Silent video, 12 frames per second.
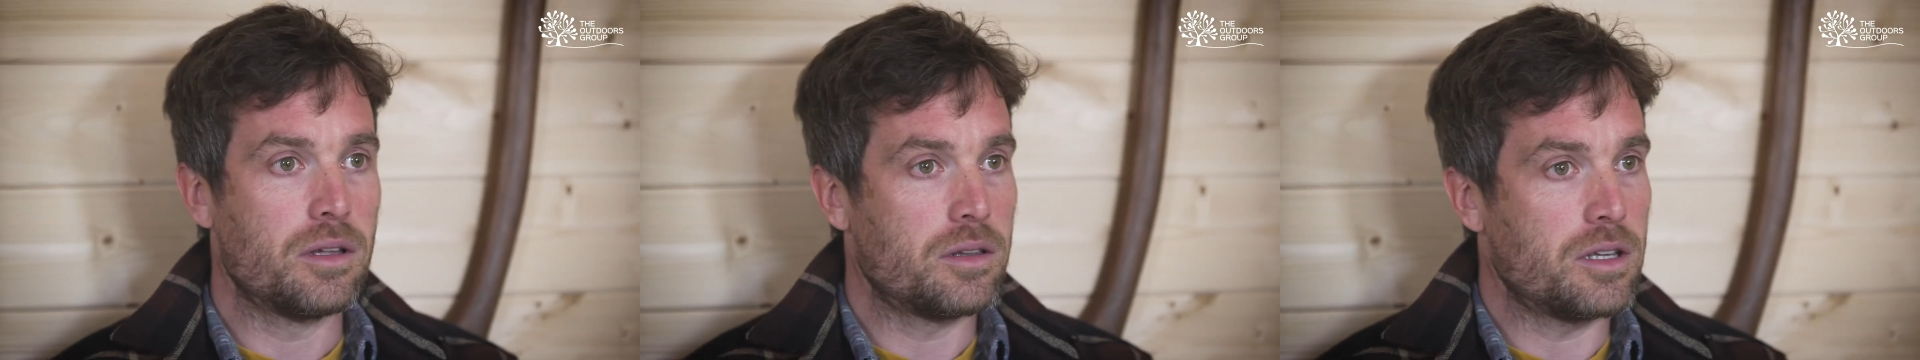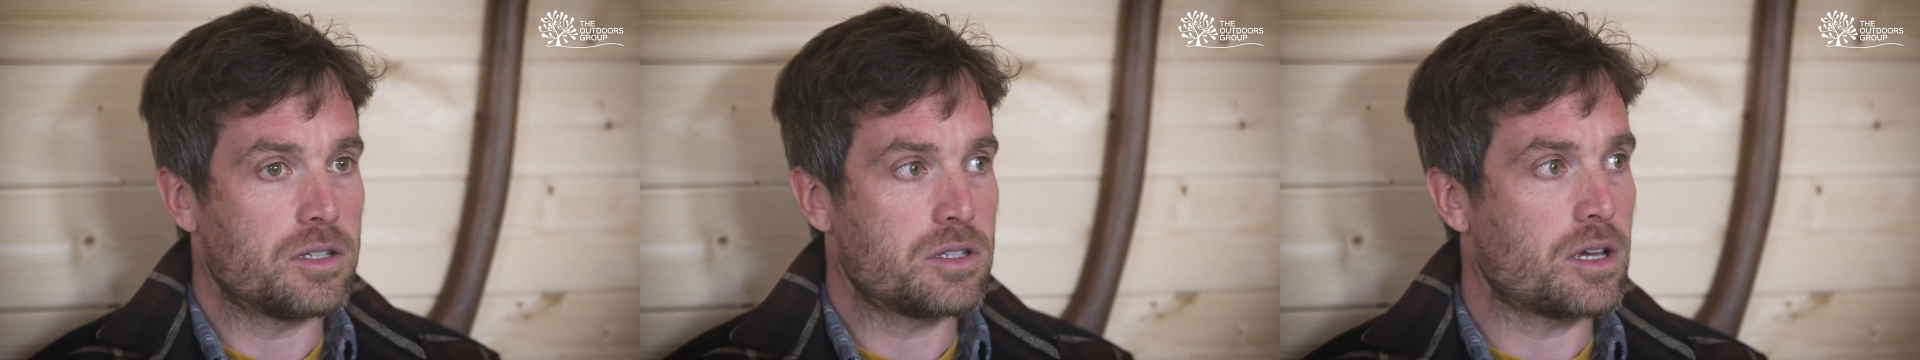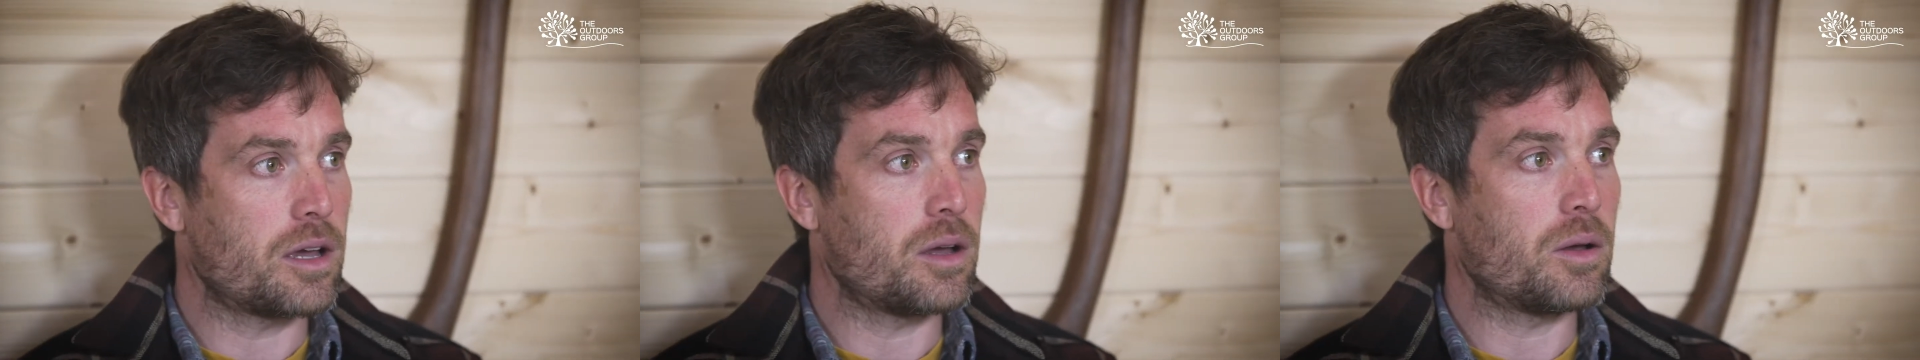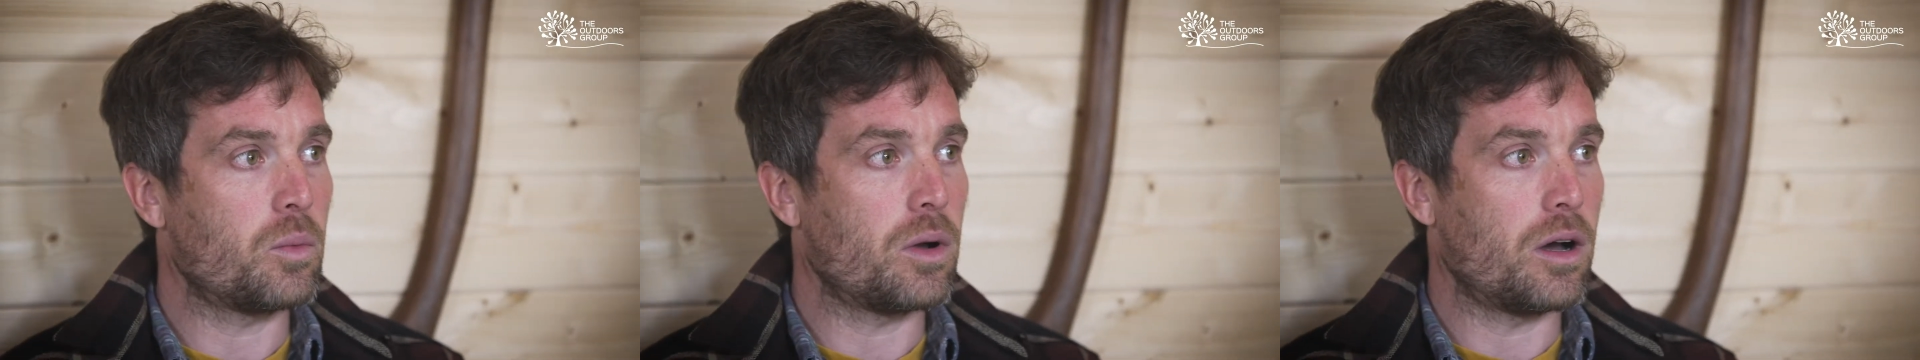this
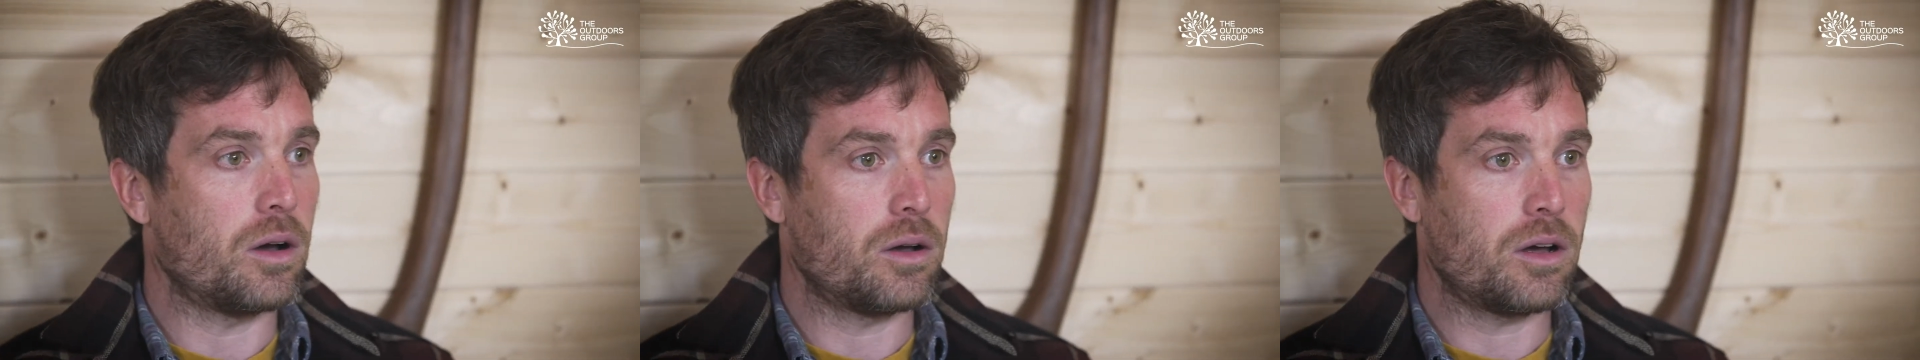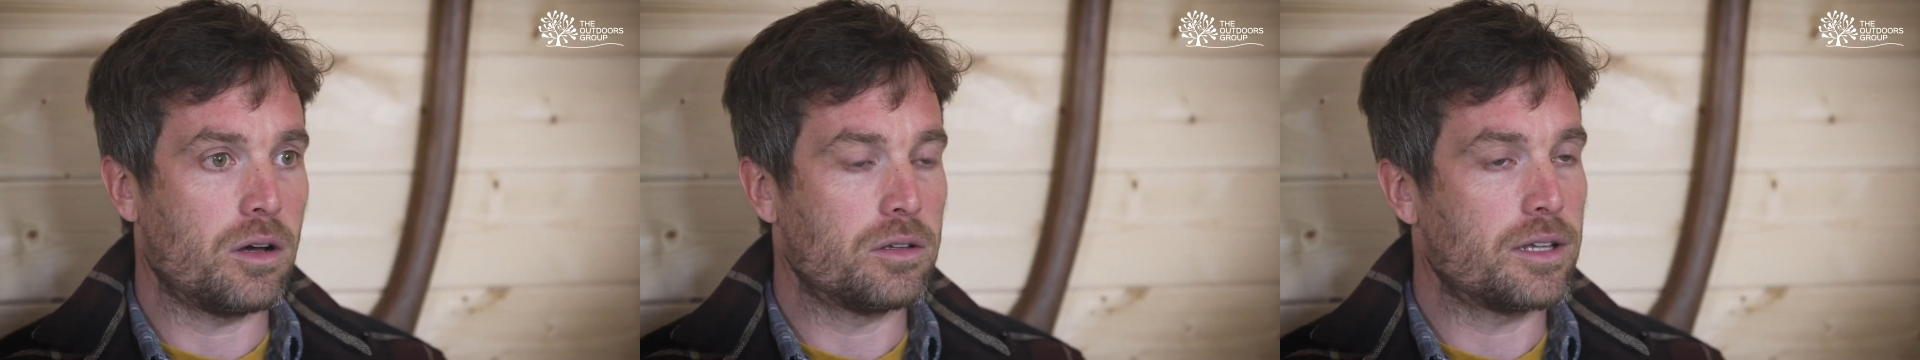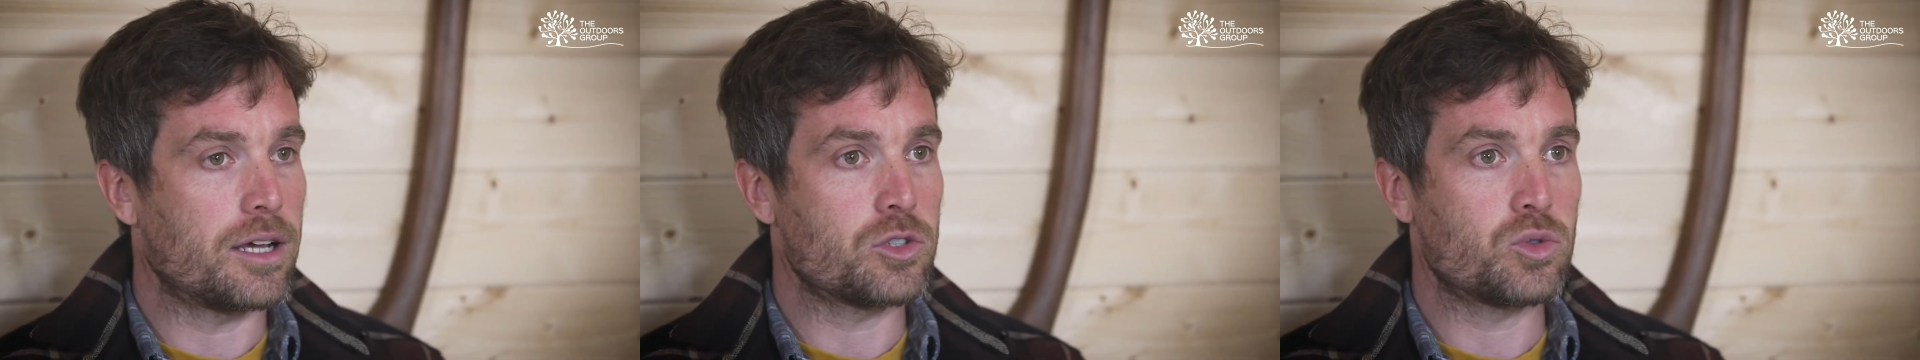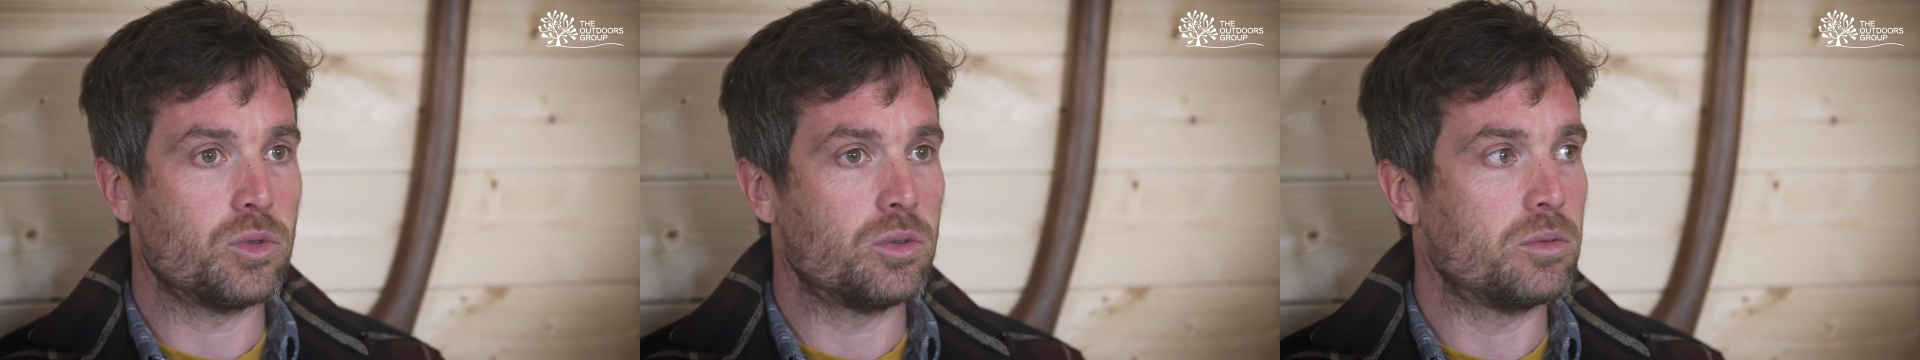our
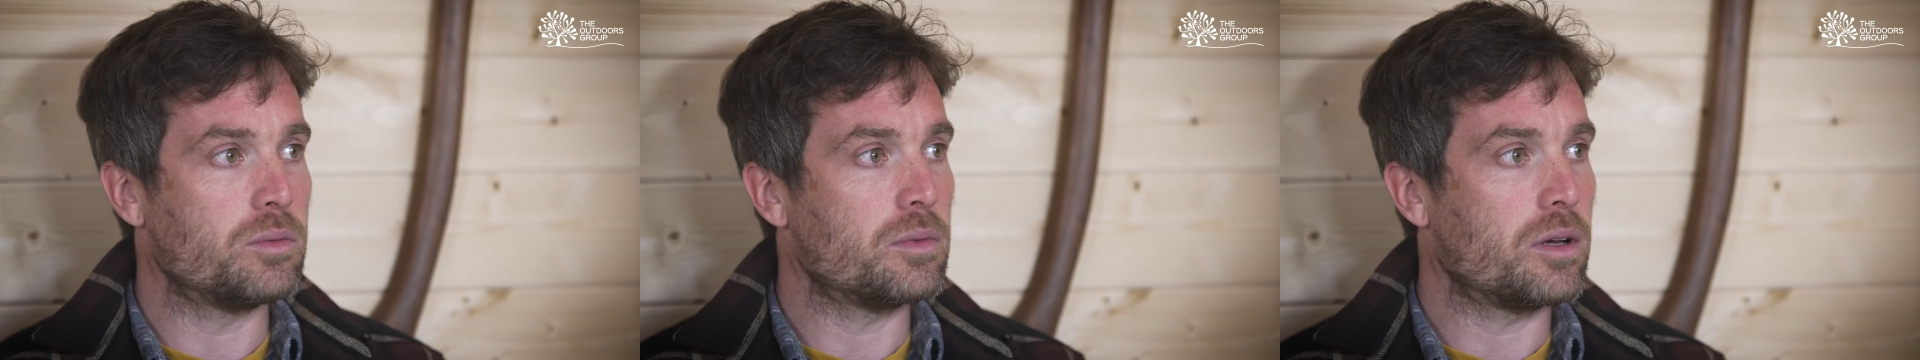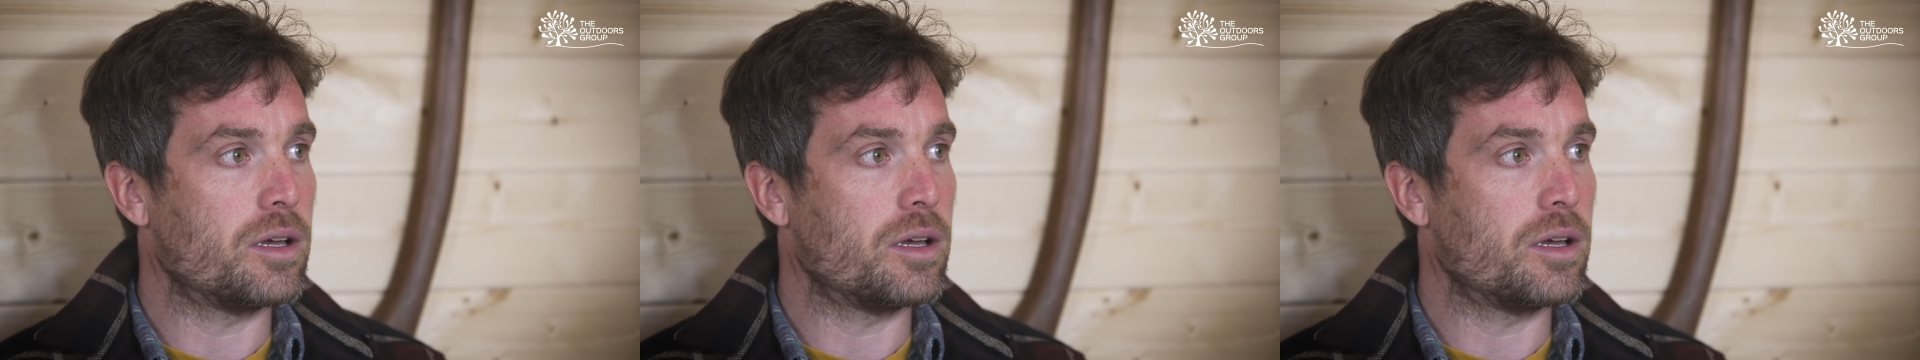natural